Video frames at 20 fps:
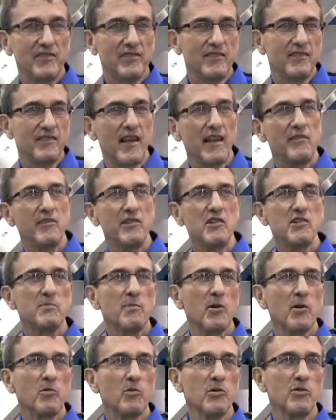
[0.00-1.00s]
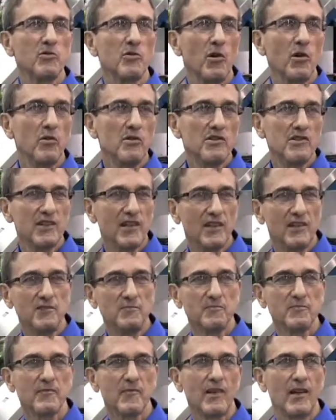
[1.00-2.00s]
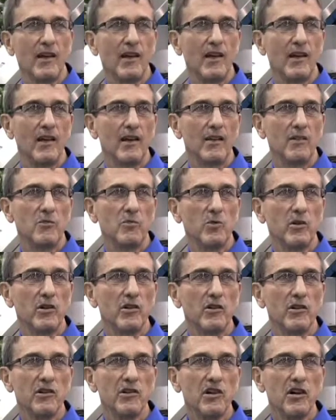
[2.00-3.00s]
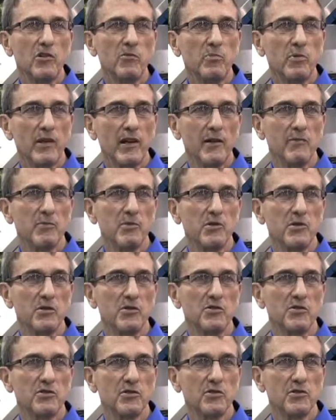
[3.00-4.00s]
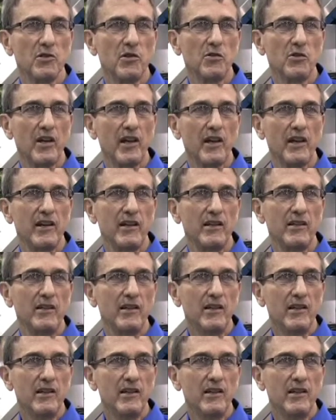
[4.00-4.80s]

Eastburn with Grow and Sell, and we are a young plant producer located